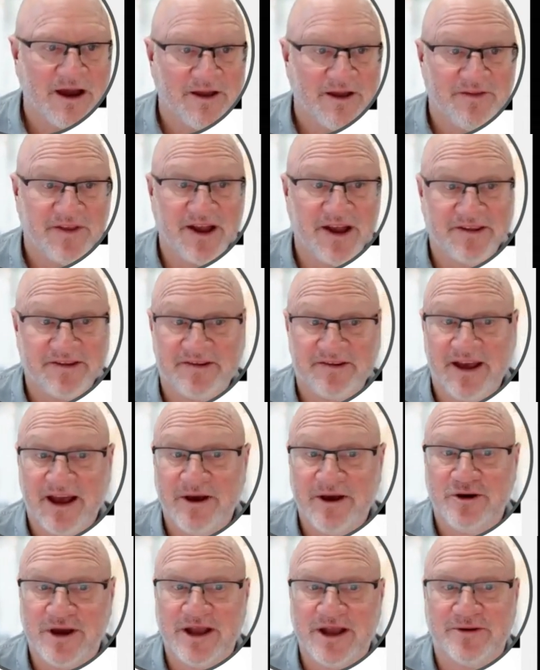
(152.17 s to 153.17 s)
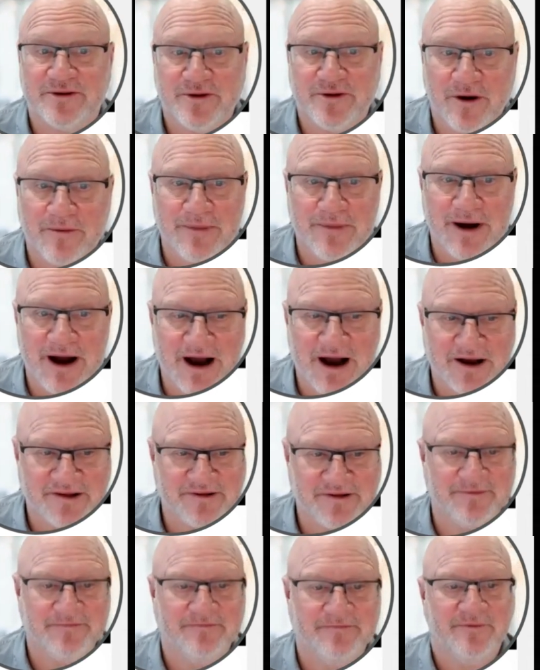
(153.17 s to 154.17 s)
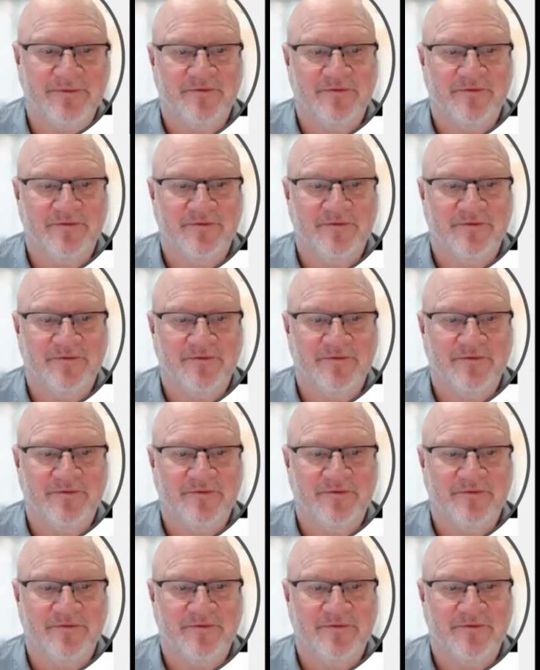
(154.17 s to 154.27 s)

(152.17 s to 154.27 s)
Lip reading: That's how you get top marks.